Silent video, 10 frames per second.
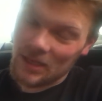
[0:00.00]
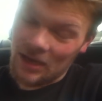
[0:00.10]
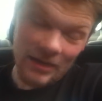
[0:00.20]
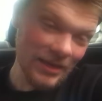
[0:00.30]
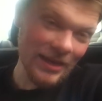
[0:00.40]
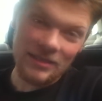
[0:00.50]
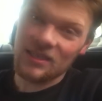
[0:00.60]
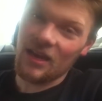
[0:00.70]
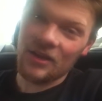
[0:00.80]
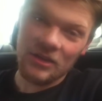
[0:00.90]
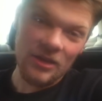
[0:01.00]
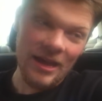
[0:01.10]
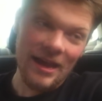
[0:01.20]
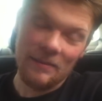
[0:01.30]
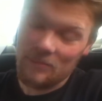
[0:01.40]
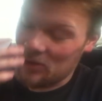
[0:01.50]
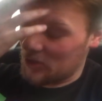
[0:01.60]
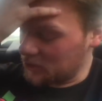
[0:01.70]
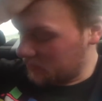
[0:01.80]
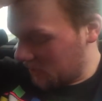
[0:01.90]
I can't tell you that
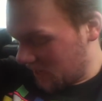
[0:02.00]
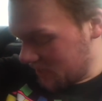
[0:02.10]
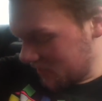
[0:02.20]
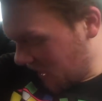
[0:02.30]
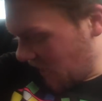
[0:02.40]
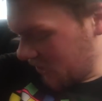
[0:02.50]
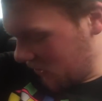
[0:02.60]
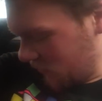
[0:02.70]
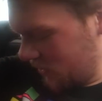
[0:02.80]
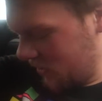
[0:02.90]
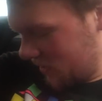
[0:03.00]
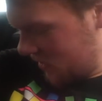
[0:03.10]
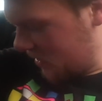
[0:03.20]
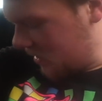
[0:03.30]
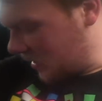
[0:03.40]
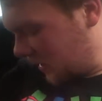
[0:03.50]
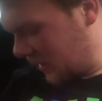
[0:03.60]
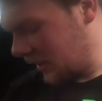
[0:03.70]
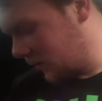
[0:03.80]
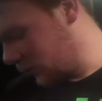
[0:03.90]
much, but I can tell you
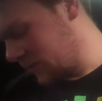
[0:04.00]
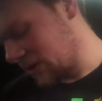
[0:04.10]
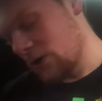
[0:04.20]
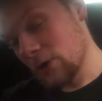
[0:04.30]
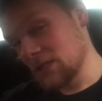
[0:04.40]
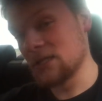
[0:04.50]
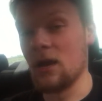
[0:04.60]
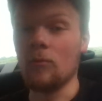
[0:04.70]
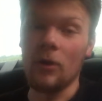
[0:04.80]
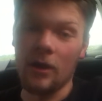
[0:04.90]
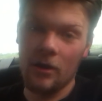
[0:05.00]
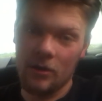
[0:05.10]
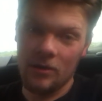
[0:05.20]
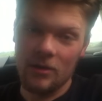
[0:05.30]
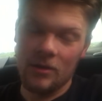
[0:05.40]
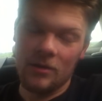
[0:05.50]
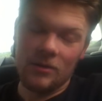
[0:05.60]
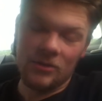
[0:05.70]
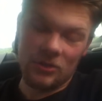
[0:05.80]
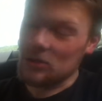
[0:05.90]
I will be going somewhere.
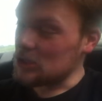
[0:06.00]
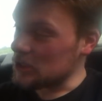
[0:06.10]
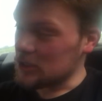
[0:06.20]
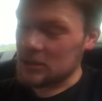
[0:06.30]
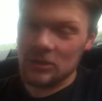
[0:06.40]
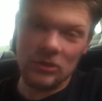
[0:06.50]
Just, just